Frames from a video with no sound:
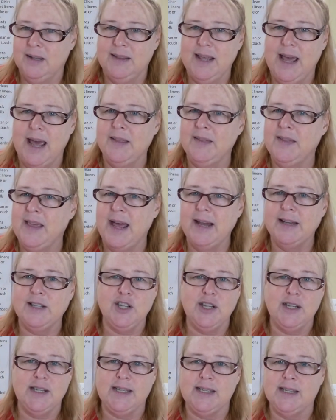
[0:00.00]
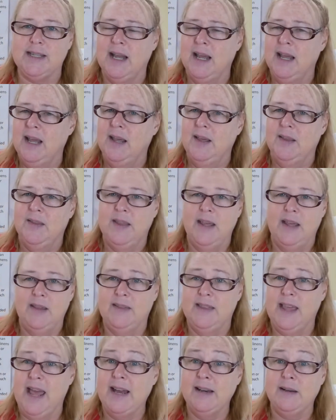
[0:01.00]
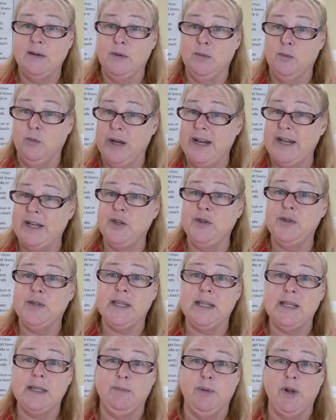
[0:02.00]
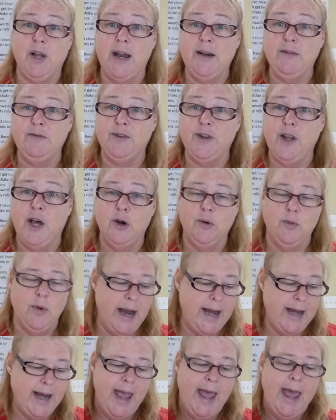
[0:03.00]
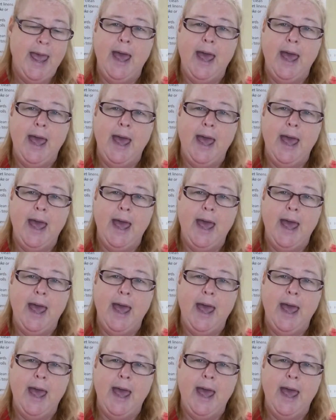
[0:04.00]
That, that just, that, that reduces blood flow, right?